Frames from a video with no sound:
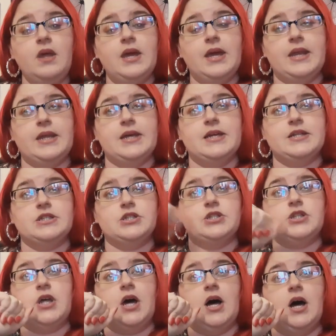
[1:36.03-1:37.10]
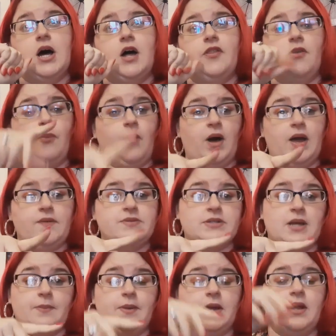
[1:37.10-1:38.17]
it is uh, The Wives
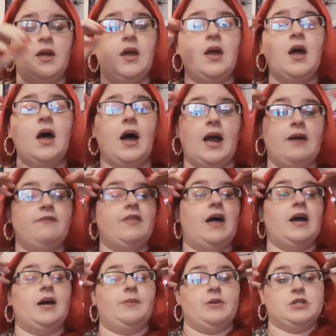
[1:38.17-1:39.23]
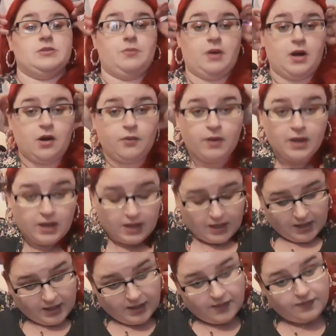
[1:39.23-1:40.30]
coming. I have that coming tomorrow.
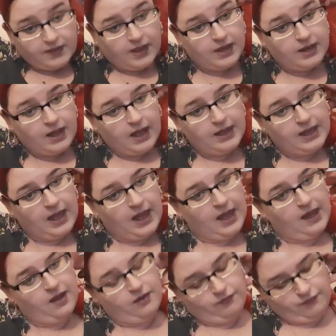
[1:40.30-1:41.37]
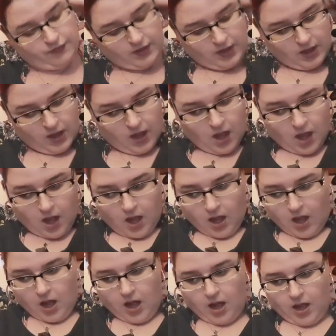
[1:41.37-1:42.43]
And then I have
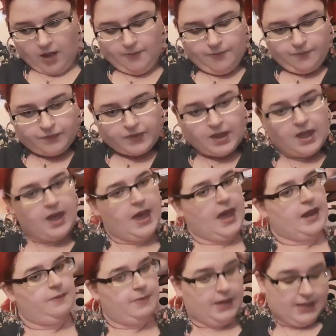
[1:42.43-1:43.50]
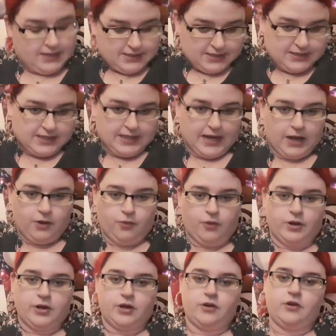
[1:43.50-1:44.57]
um, headbands that I
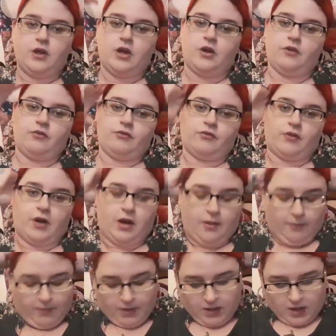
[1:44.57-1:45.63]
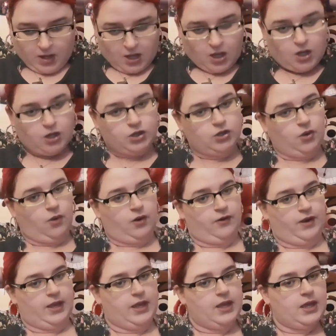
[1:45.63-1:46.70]
ordered from
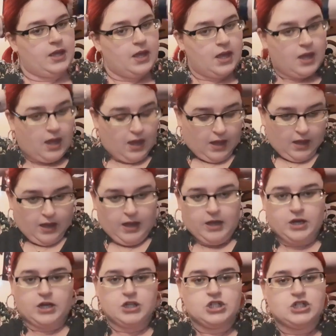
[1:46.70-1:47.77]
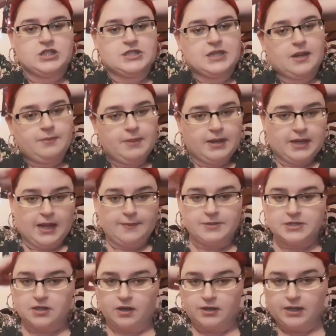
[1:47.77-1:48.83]
Lori because uh, she sent me an
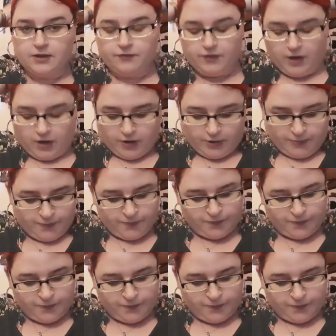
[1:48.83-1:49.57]
Amazon gift card